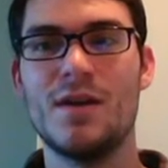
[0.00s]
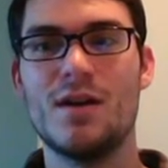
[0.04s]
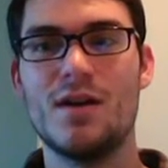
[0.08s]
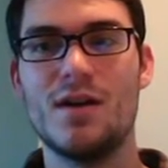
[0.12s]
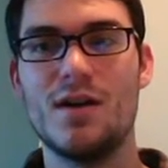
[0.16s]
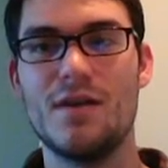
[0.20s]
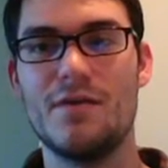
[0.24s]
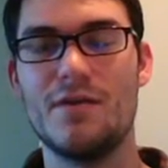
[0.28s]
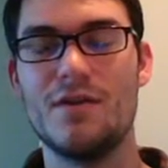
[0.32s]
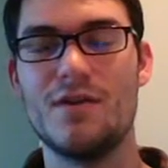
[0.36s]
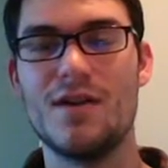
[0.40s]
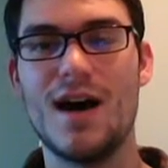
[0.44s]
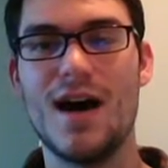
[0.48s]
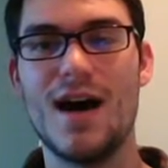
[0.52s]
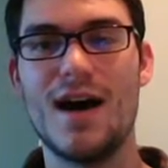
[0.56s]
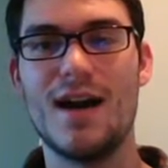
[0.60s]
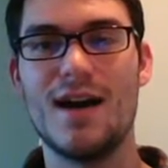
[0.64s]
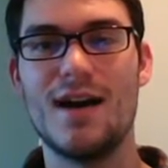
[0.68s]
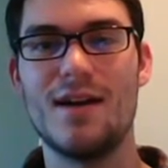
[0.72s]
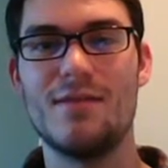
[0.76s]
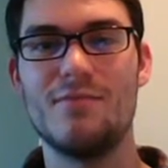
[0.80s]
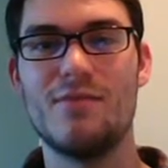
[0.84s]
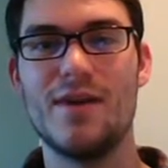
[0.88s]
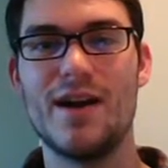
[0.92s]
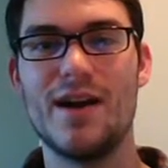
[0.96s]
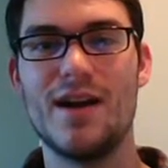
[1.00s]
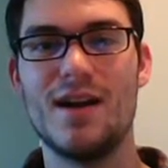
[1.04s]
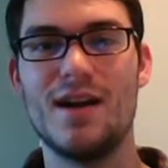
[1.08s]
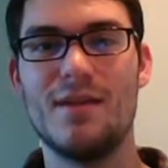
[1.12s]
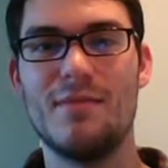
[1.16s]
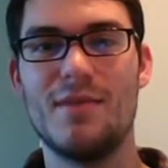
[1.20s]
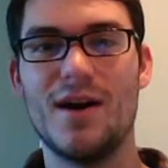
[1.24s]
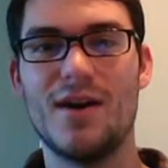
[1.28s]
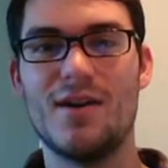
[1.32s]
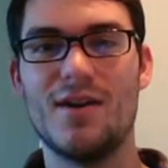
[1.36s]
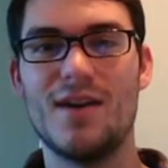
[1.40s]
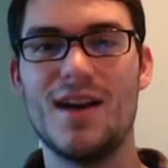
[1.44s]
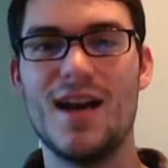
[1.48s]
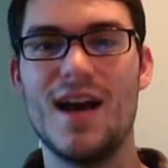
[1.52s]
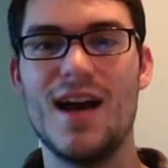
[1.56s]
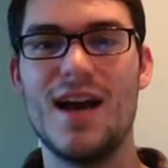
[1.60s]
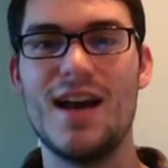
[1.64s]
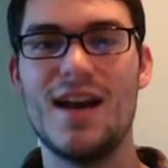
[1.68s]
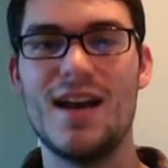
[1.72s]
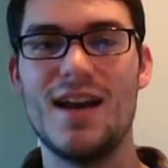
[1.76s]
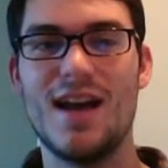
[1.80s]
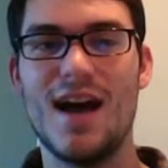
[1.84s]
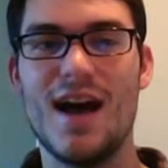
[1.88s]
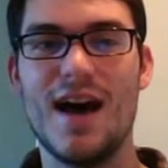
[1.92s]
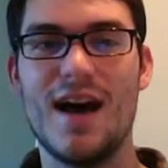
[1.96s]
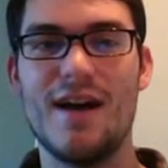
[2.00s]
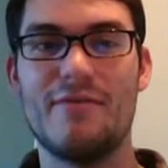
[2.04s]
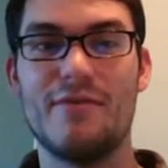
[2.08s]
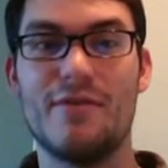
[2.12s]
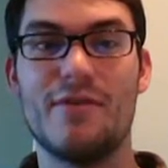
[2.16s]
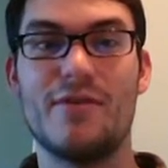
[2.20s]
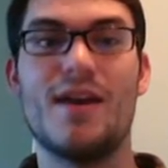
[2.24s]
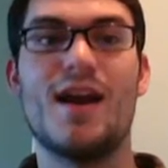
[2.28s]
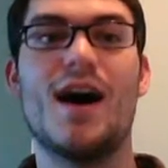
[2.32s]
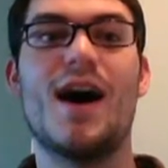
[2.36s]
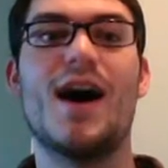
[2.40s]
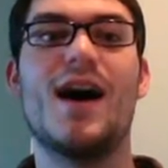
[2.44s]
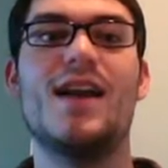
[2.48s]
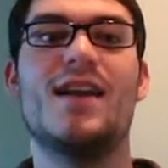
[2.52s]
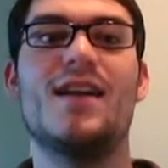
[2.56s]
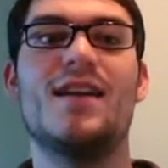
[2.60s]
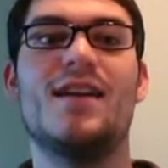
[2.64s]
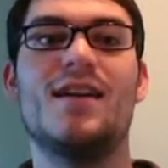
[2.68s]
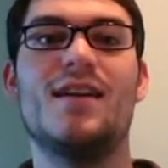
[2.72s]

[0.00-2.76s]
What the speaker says: If you're not, I'd rate it about an 8.5 or a 9,